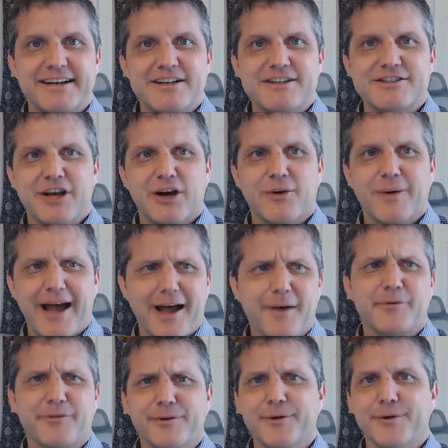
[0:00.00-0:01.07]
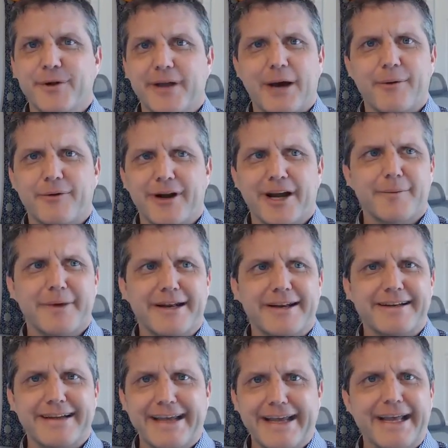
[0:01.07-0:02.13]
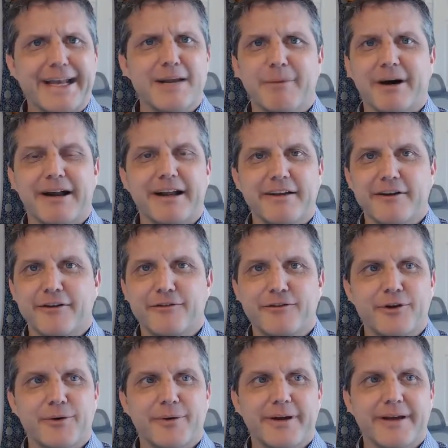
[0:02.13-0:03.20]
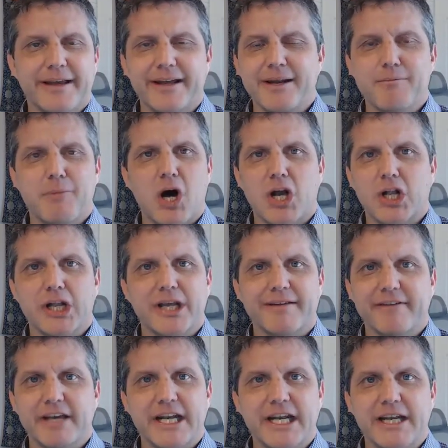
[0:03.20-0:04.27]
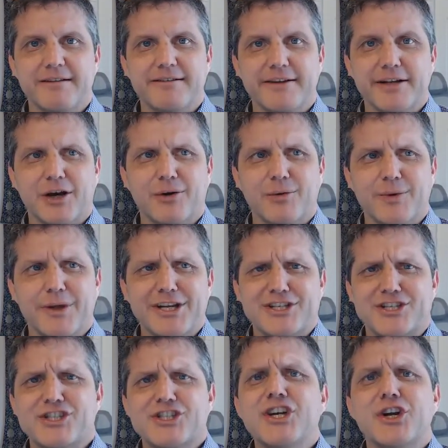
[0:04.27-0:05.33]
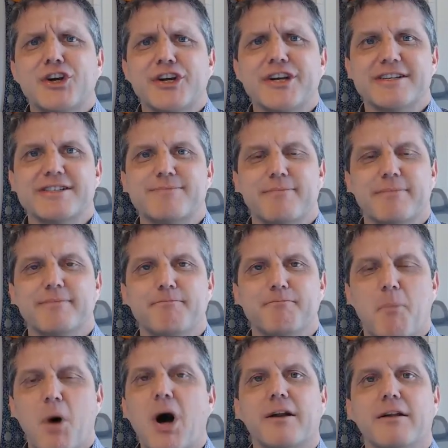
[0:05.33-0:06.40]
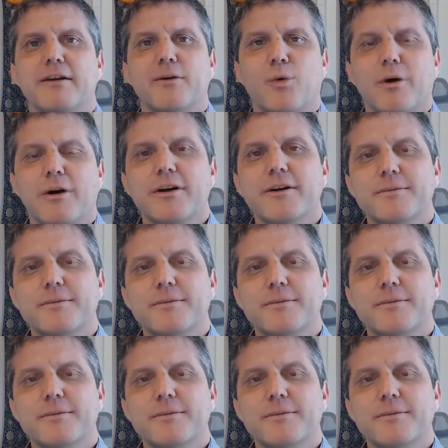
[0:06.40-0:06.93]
So absolutely, I would recommend it to anybody who's doing any modeling of any serious modeling work.